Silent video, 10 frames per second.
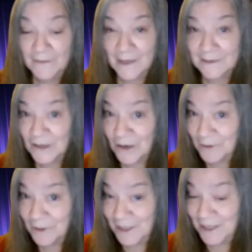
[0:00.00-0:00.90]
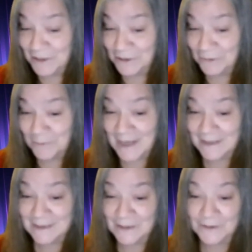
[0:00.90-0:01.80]
That's not really in your
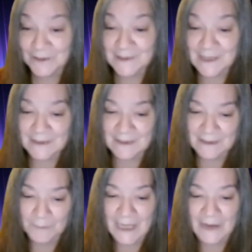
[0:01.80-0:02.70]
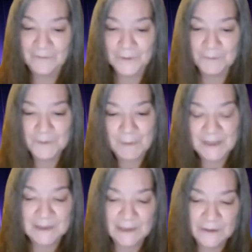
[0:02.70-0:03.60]
best interest. That's in the platform's
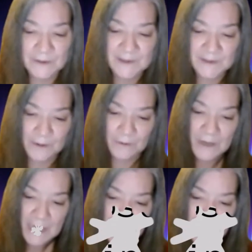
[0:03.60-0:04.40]
best interest. So